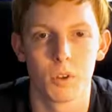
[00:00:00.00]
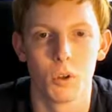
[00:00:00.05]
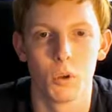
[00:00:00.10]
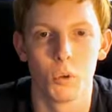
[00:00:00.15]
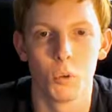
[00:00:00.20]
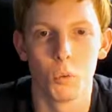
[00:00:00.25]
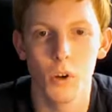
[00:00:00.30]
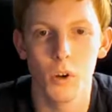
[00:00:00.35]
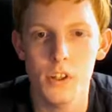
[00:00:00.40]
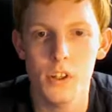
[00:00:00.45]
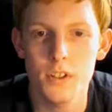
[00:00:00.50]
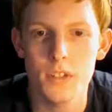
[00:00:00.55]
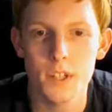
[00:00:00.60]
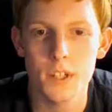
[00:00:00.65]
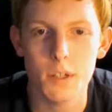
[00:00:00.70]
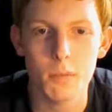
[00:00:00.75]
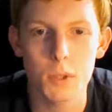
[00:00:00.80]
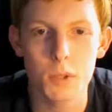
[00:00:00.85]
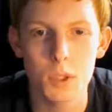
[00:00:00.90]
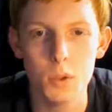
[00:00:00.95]
What is
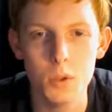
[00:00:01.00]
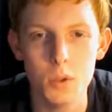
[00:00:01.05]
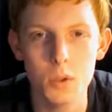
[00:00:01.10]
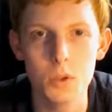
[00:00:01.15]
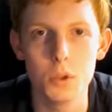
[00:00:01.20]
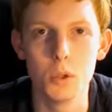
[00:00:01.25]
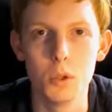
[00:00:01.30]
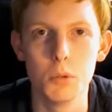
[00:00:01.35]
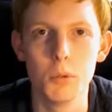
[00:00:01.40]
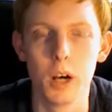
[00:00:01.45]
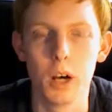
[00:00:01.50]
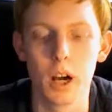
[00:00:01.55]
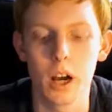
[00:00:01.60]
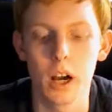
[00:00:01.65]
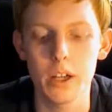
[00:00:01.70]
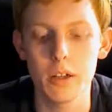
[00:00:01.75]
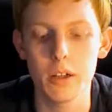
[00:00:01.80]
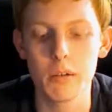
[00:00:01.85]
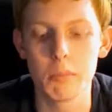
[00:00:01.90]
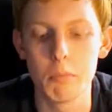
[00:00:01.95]
up, YouTube? I
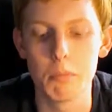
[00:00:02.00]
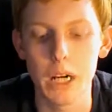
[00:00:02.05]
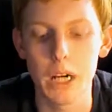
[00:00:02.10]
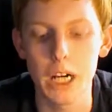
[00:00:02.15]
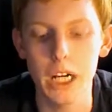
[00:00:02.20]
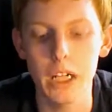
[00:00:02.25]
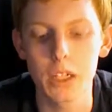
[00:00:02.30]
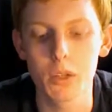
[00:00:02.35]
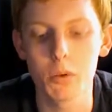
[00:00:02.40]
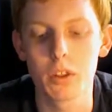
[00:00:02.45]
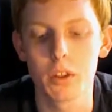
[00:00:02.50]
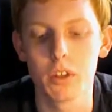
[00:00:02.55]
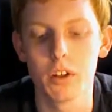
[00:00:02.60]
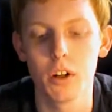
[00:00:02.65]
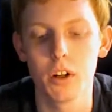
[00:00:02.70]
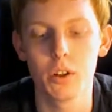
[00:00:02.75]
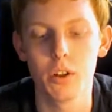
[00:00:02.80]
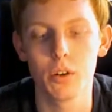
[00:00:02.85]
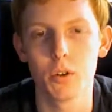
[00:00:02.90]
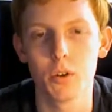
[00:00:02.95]
am back with
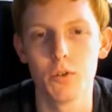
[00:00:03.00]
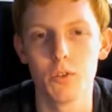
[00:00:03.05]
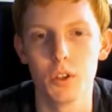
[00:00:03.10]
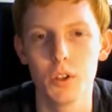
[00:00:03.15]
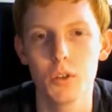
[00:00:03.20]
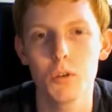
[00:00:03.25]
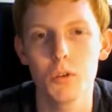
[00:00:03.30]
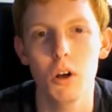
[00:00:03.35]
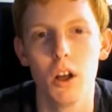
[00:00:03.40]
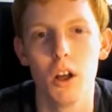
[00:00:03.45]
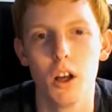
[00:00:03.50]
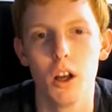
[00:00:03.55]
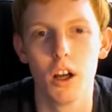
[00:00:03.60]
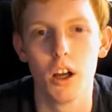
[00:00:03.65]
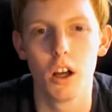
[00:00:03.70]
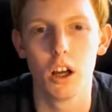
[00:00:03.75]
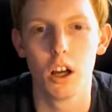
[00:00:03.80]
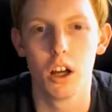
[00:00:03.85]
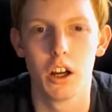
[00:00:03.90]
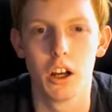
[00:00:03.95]
another review,
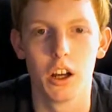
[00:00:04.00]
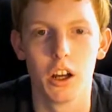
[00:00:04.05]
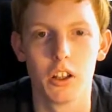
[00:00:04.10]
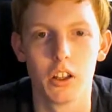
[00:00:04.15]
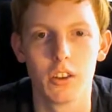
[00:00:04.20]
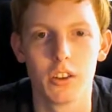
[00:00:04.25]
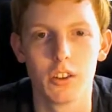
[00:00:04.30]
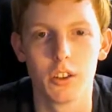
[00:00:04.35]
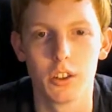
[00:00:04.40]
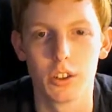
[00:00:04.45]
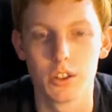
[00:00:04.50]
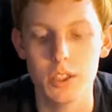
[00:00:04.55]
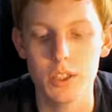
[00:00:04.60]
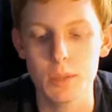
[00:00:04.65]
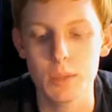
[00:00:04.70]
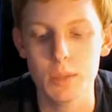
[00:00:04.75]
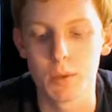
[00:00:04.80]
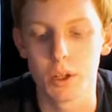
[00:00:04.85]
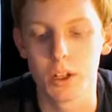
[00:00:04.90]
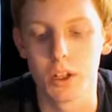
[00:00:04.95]
or
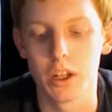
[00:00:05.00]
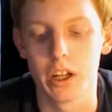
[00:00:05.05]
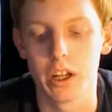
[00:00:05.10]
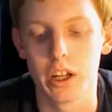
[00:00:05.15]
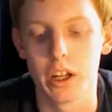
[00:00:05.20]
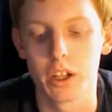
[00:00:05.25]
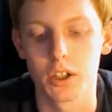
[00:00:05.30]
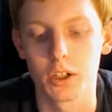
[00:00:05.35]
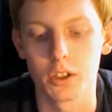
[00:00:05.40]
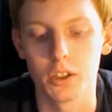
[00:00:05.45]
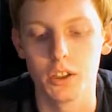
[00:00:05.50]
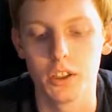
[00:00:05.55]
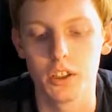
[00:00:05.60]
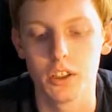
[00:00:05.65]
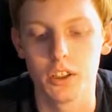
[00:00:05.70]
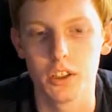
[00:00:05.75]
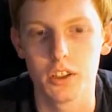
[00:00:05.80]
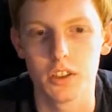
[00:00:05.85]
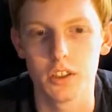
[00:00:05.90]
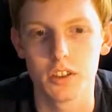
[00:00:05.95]
TeaSpotlight actually.
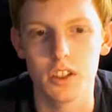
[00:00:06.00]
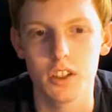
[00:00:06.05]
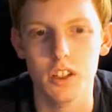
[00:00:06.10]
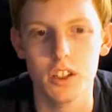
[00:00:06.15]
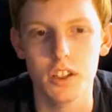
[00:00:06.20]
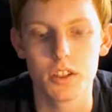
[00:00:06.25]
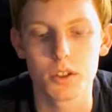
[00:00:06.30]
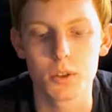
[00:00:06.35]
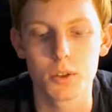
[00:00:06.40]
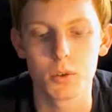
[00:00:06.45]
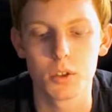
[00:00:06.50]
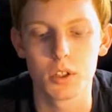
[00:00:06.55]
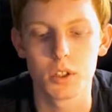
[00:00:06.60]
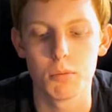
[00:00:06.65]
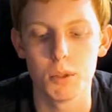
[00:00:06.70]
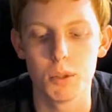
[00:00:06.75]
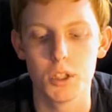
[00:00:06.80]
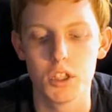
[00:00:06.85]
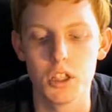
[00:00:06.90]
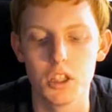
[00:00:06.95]
Today it's going to
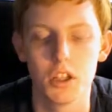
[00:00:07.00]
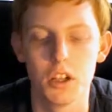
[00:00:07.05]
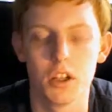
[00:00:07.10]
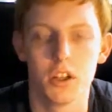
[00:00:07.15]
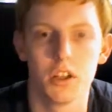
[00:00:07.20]
be